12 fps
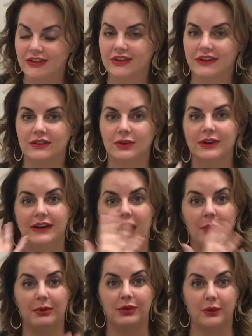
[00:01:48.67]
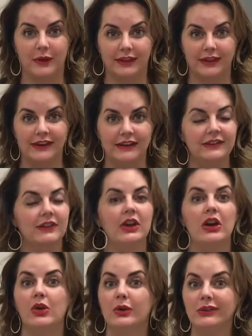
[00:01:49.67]
So that's going to help with oiliness
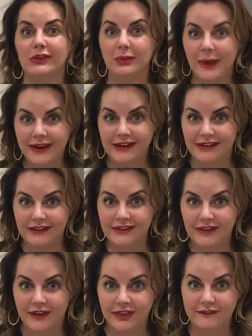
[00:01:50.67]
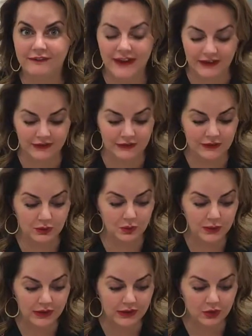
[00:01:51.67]
or sweatiness on the face. So it's
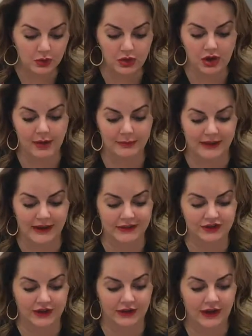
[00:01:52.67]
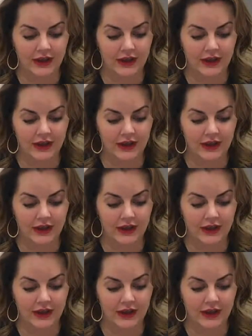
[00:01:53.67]
a really cool combination.